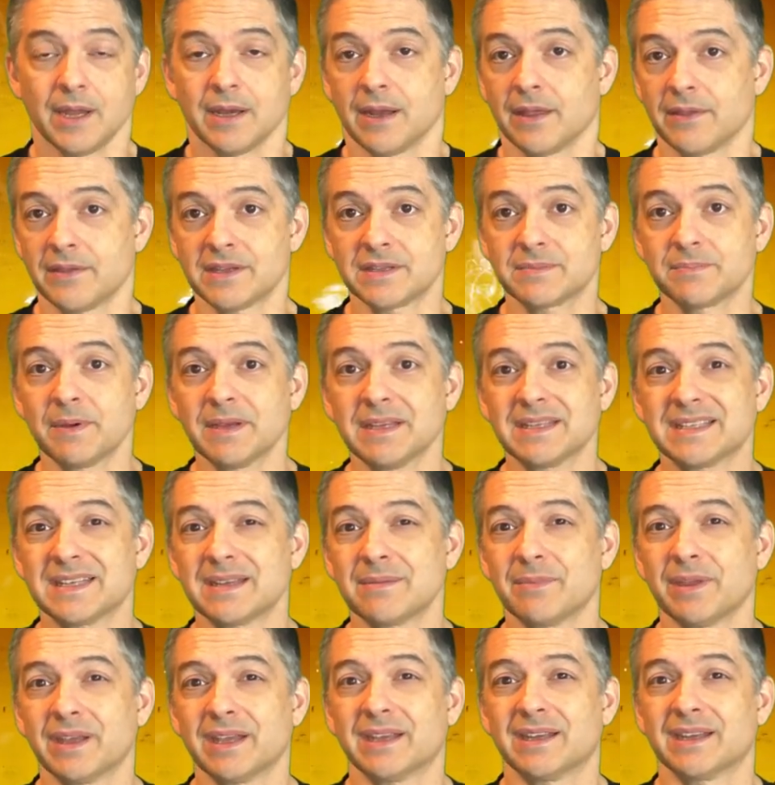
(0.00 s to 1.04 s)
Now, this might
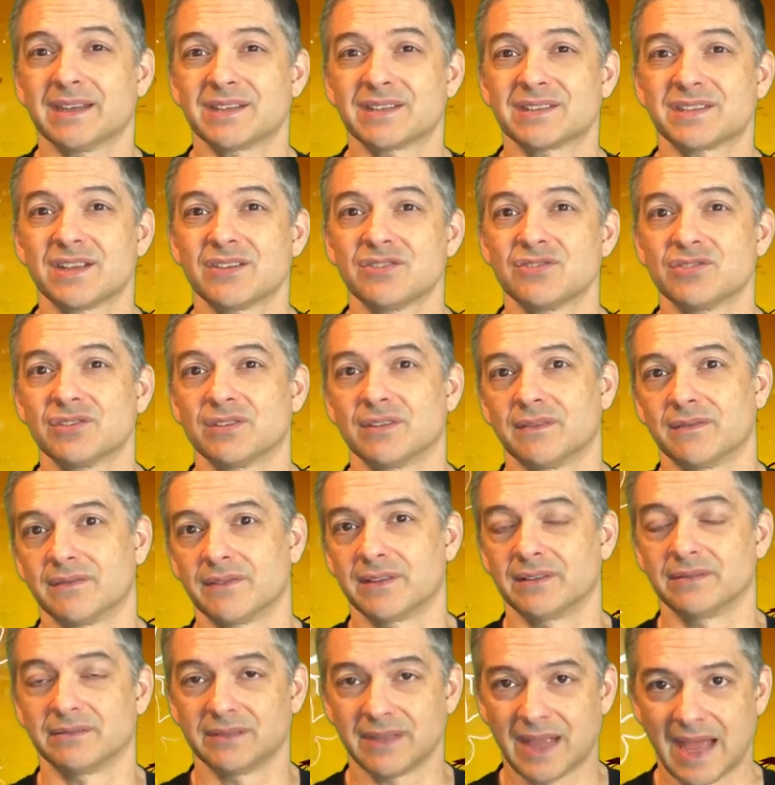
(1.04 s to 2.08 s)
seem like an extension of
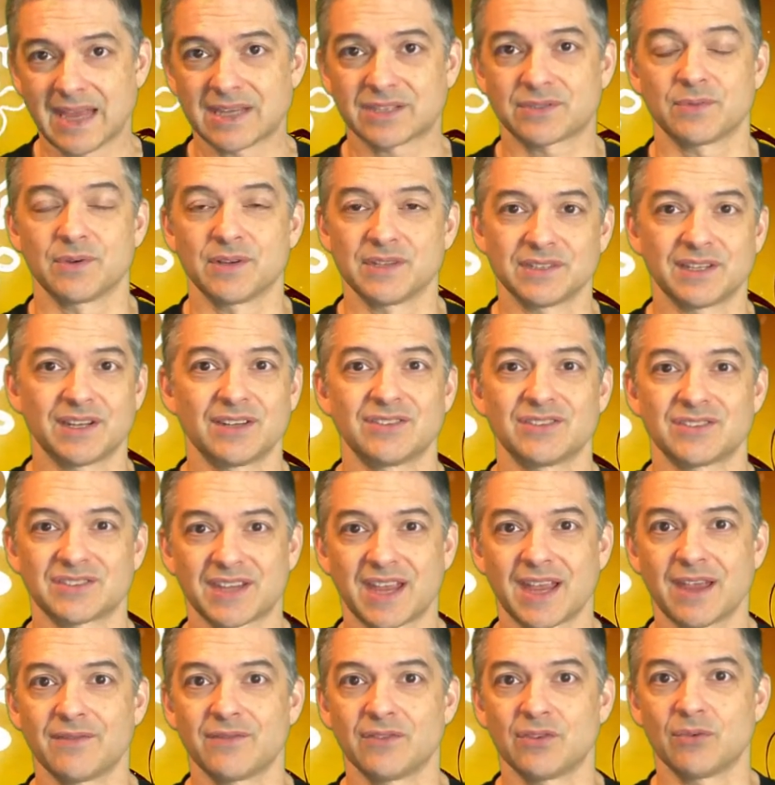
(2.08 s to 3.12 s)
the last reason I just
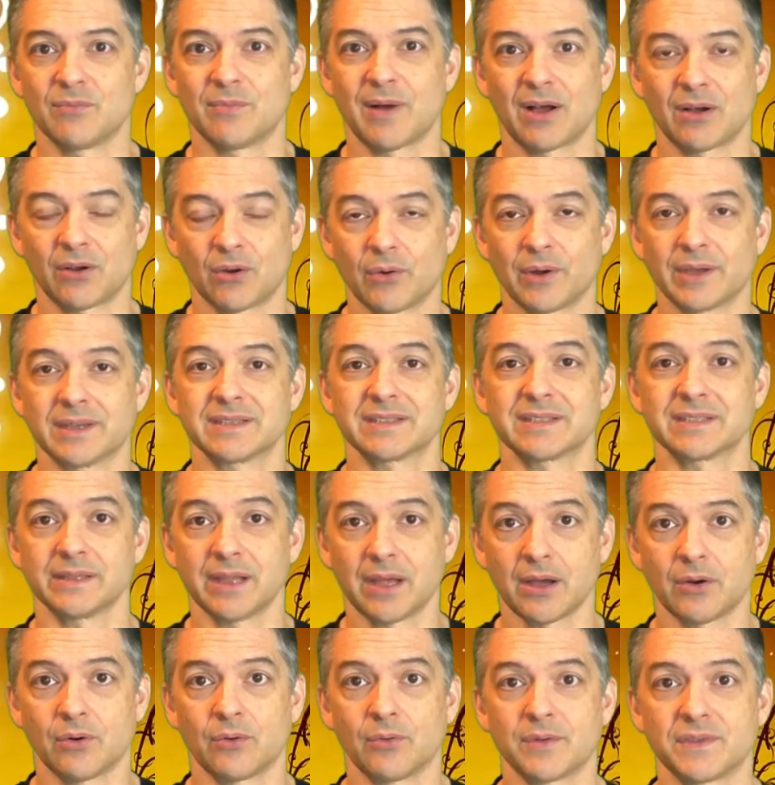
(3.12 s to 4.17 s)
gave you about going
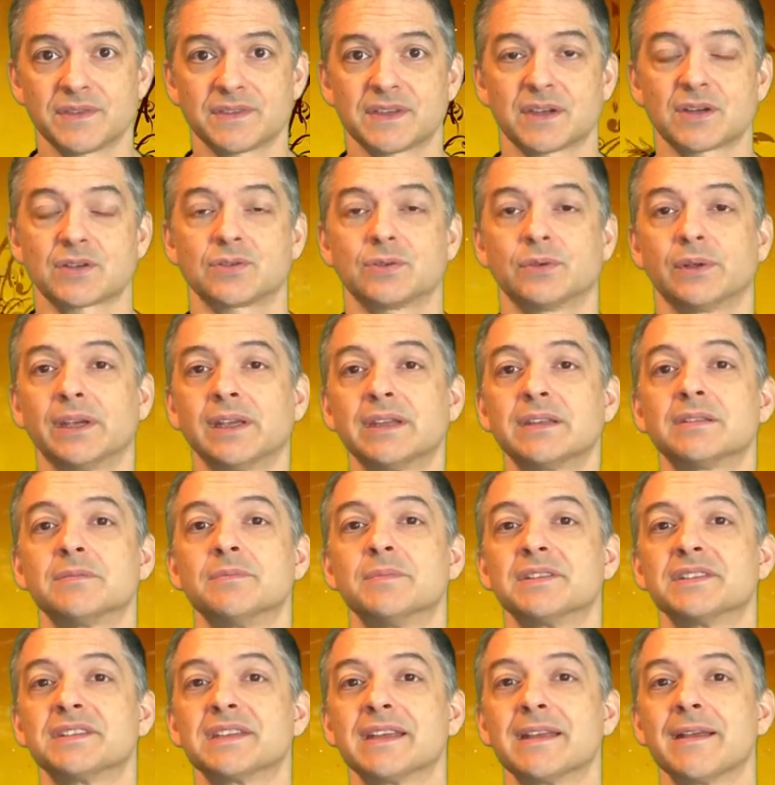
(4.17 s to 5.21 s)
slow with sexual
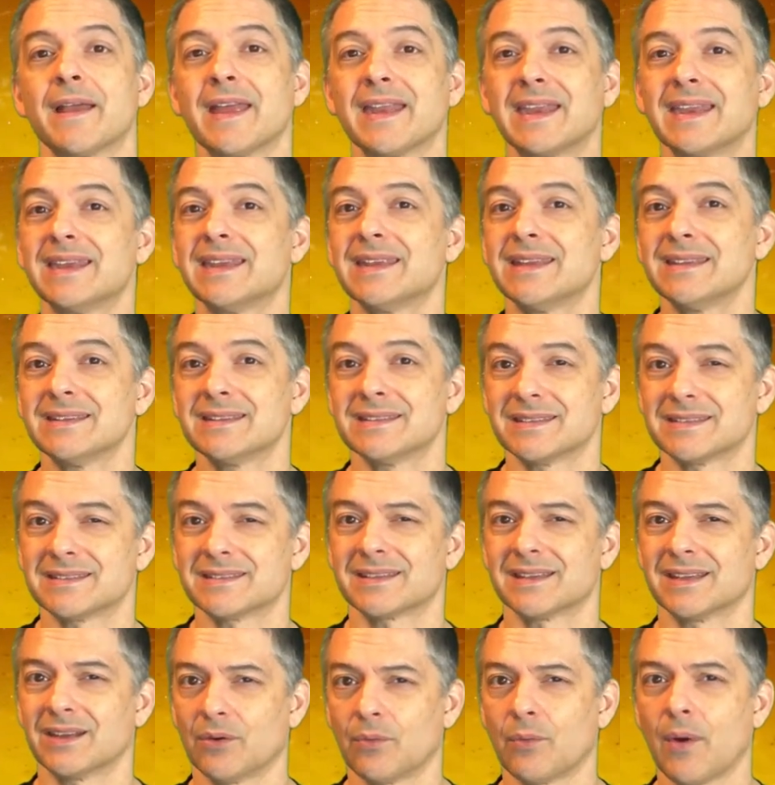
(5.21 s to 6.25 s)
intimacy, and it
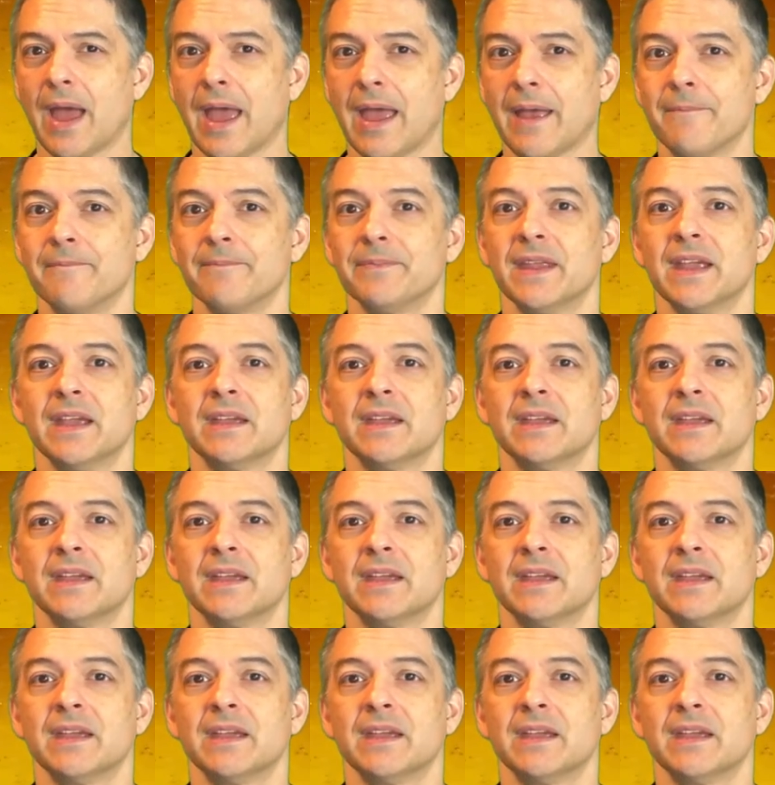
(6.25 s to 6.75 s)
is in a way.